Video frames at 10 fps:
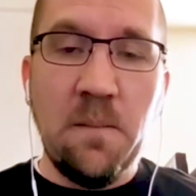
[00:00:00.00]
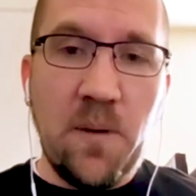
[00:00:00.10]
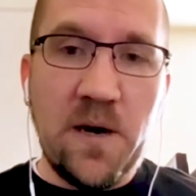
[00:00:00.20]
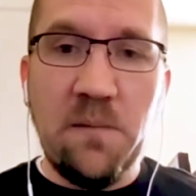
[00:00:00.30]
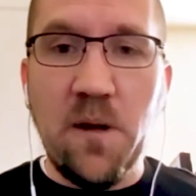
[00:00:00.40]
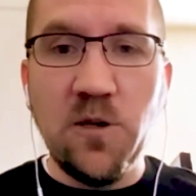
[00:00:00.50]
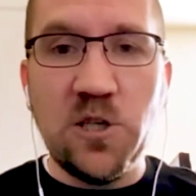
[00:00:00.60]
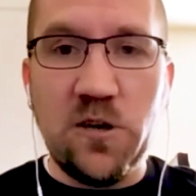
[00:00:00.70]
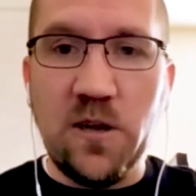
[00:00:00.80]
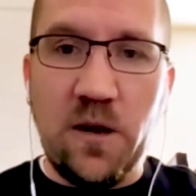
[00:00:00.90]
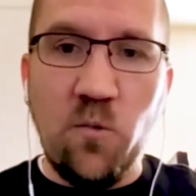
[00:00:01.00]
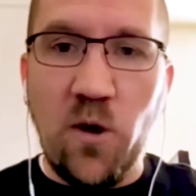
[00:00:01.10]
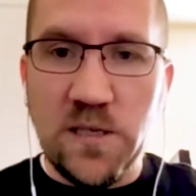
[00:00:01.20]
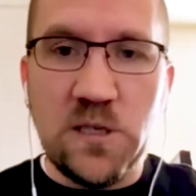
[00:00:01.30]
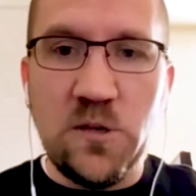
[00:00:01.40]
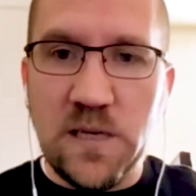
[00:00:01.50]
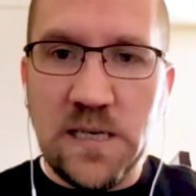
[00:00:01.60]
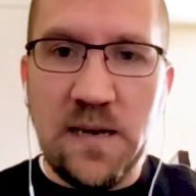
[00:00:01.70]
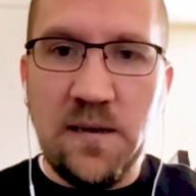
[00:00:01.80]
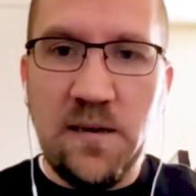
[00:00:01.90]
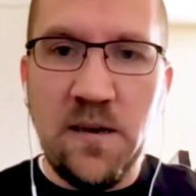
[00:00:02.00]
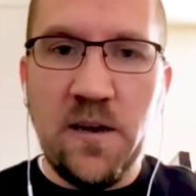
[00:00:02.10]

but emotionally wants to attend,